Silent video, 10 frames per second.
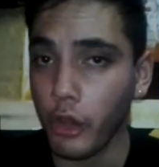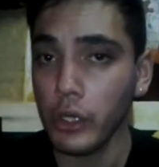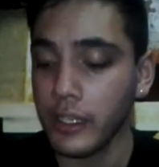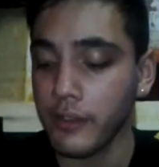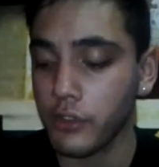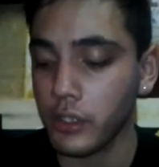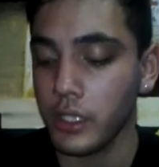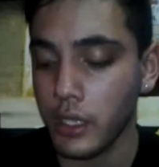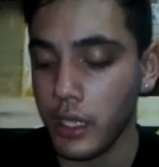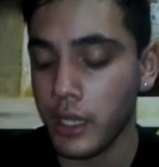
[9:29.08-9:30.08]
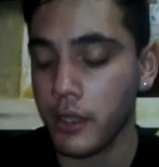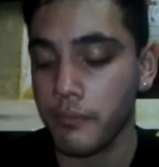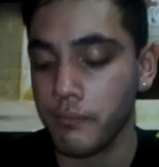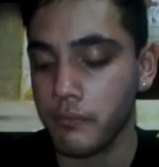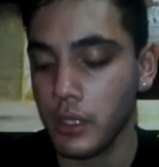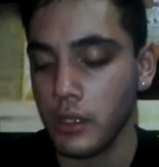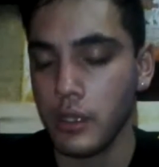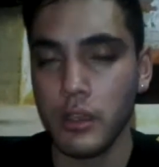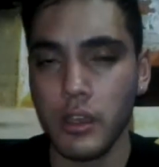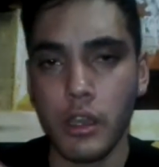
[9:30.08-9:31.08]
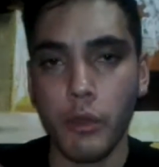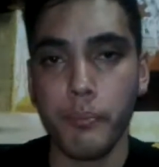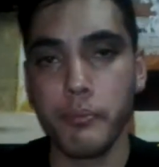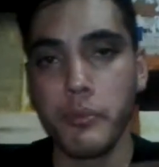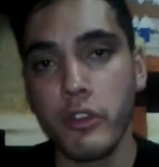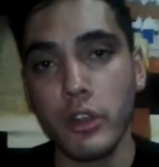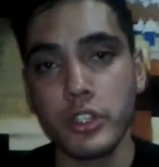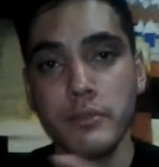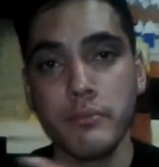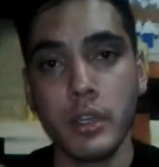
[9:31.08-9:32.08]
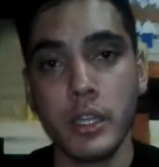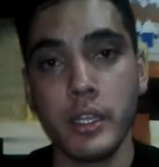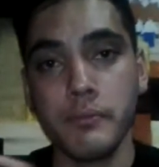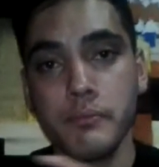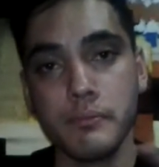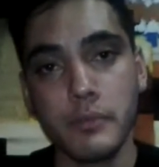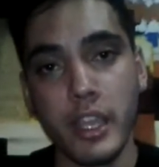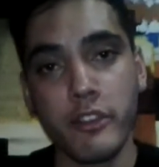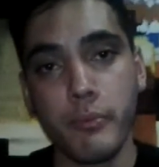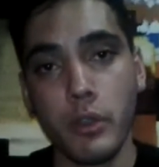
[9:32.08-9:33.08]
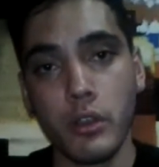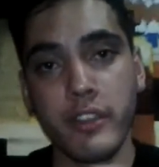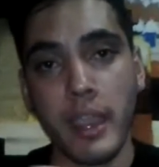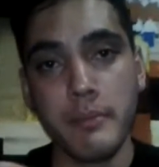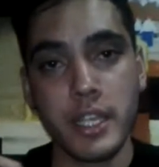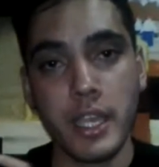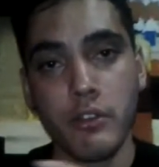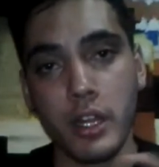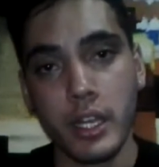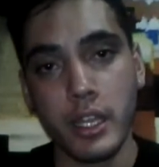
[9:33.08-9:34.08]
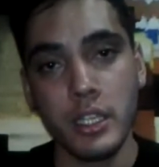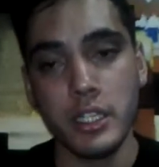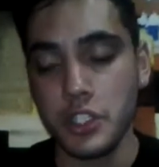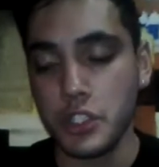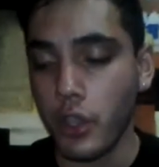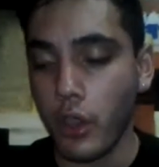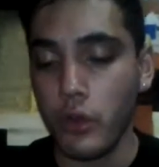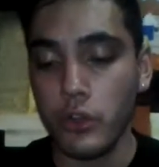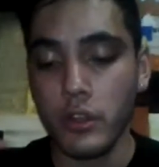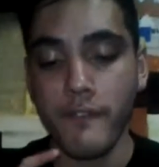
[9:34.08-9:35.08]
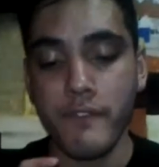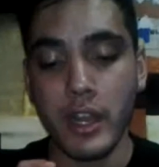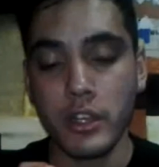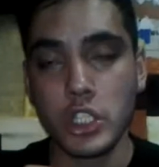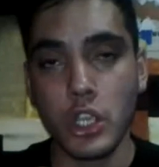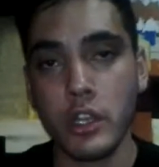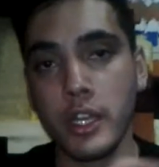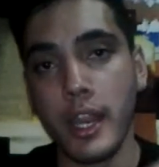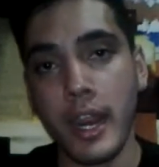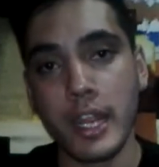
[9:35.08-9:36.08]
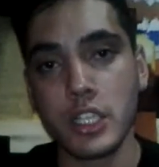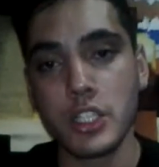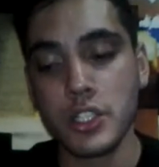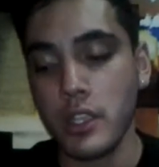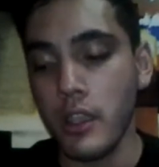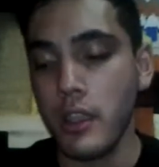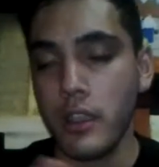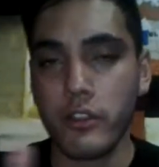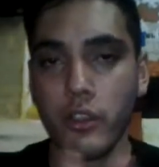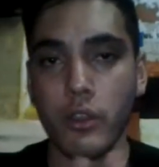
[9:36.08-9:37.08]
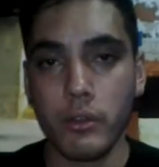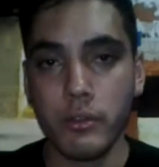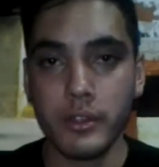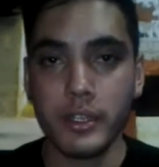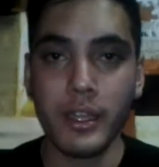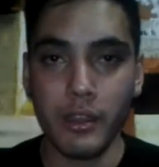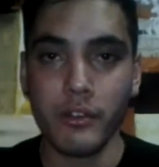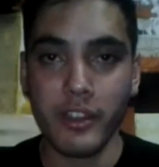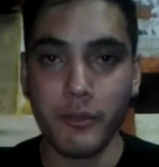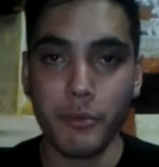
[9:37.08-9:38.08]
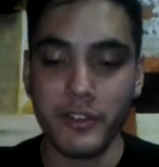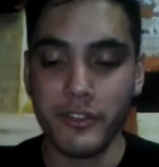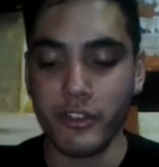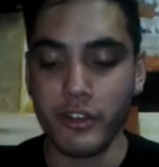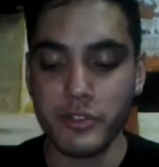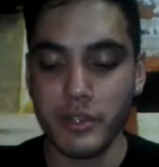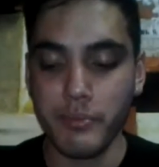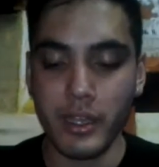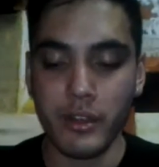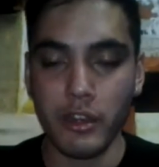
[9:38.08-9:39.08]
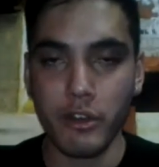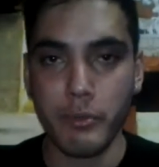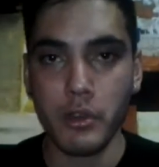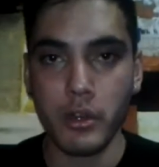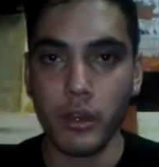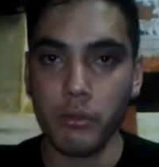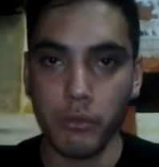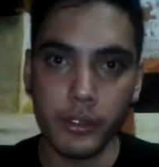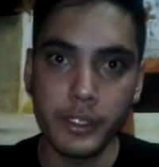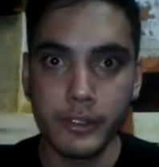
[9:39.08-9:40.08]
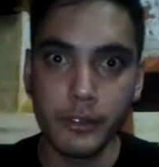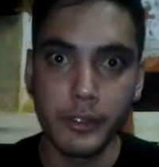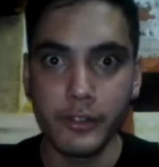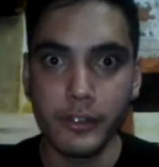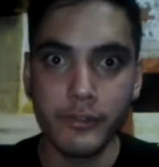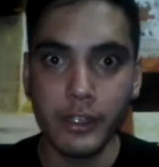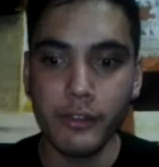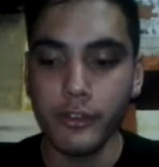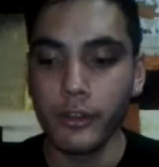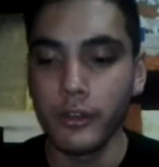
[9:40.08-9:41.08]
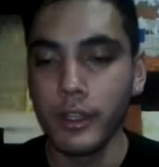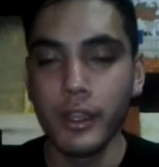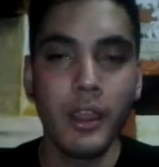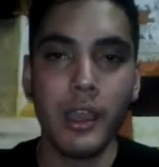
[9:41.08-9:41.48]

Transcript: totally up for it. I'll slot in my Xbox gamer tag right here. It's code ValentineX. So yeah, I'll just give a brief description about it. A lot of people are going to go, why do you call yourself that for?